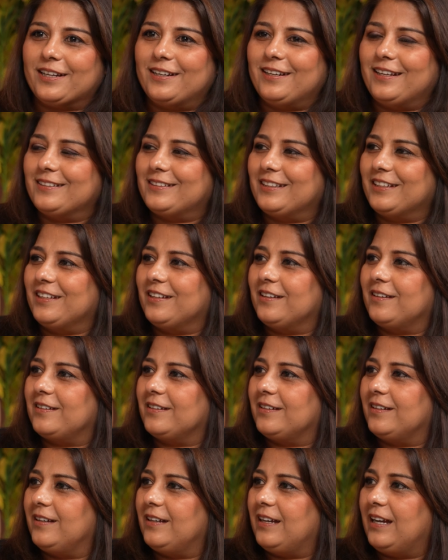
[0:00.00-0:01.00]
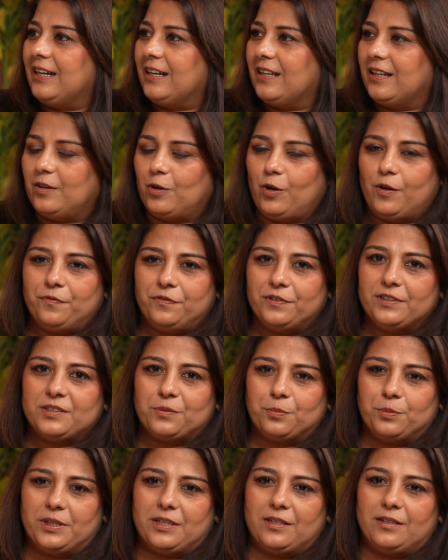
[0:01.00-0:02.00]
And I think at our
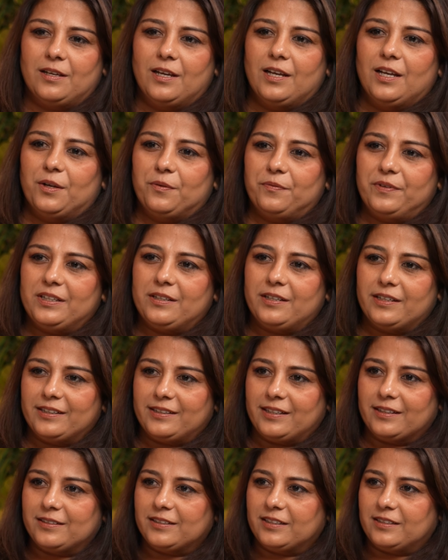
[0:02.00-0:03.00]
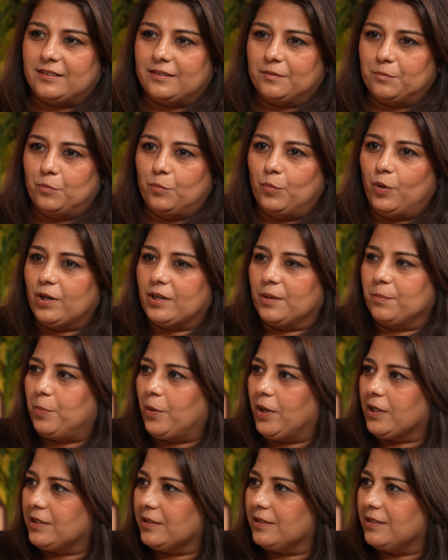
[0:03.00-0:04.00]
office, we treated it more
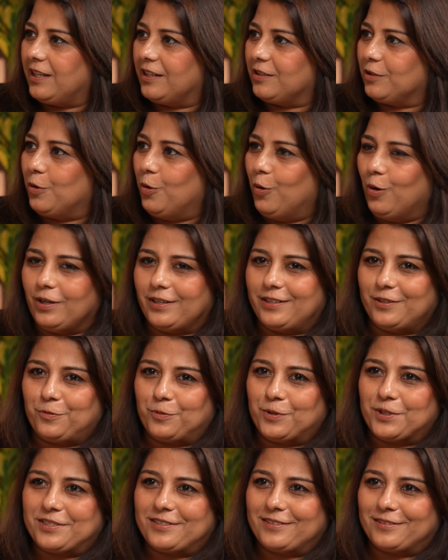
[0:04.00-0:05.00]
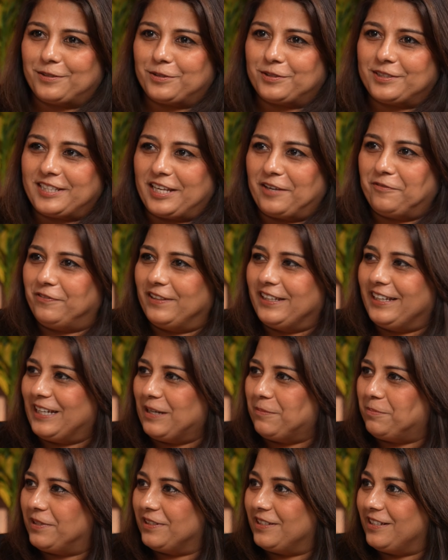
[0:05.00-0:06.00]
important than gold. It was safely
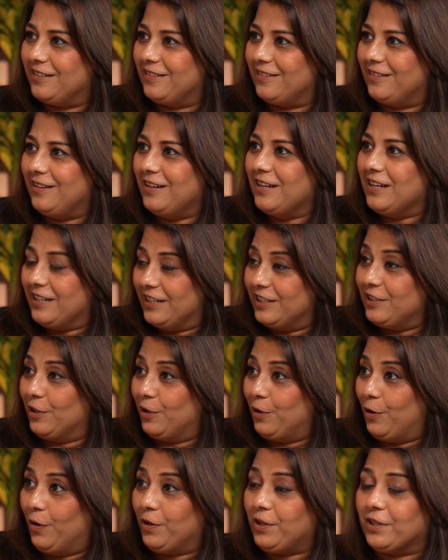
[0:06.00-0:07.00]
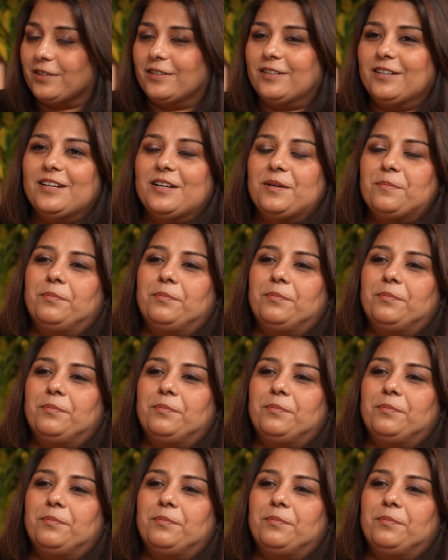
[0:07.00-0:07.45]
kept in a locker.